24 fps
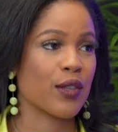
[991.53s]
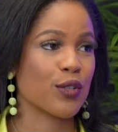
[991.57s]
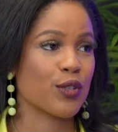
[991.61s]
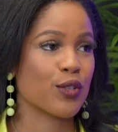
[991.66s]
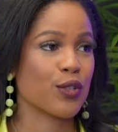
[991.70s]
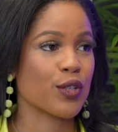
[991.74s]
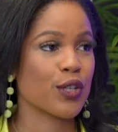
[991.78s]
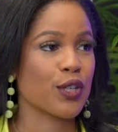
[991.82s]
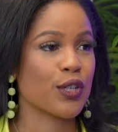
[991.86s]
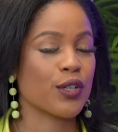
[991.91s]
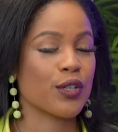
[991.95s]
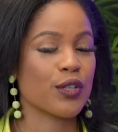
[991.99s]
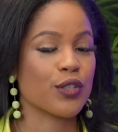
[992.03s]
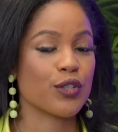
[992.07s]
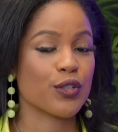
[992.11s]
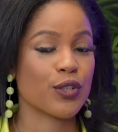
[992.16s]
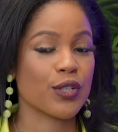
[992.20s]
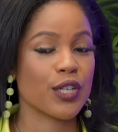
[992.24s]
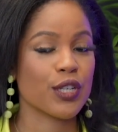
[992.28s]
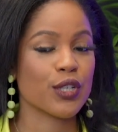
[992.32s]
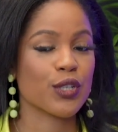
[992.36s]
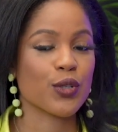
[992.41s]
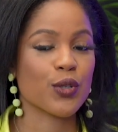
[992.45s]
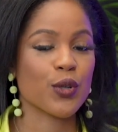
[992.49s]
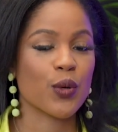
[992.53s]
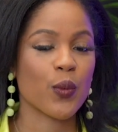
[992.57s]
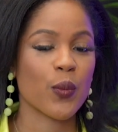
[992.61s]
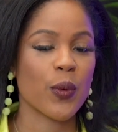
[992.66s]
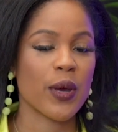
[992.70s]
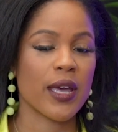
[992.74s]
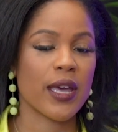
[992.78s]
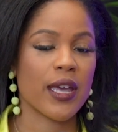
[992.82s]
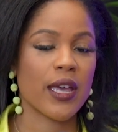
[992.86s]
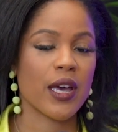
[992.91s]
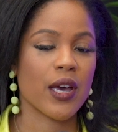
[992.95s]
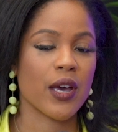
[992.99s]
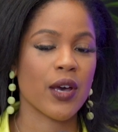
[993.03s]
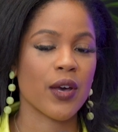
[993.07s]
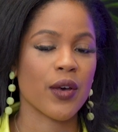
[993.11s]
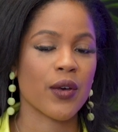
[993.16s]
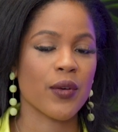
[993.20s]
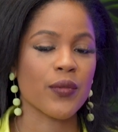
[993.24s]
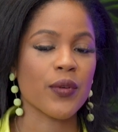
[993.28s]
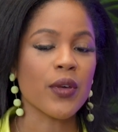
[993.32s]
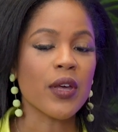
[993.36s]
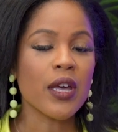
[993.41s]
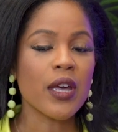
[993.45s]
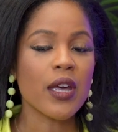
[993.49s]
the traditional way
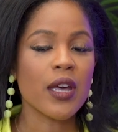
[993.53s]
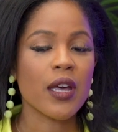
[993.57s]
of